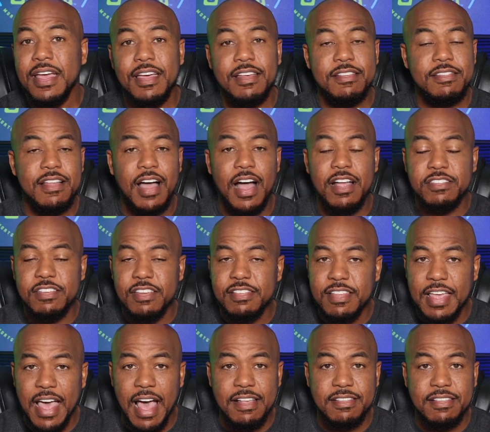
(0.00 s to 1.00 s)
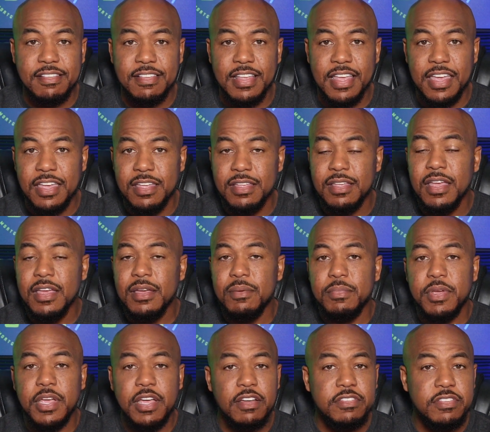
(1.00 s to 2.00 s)
It's not just gasoline
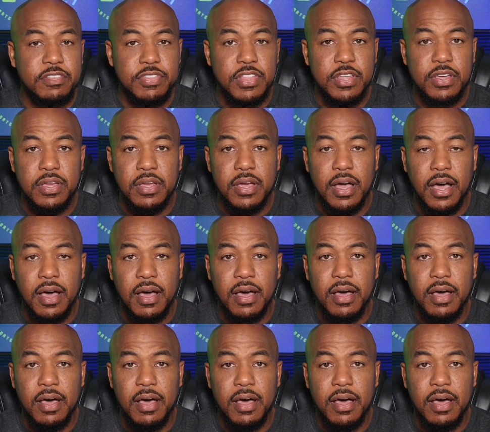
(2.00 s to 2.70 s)
because of the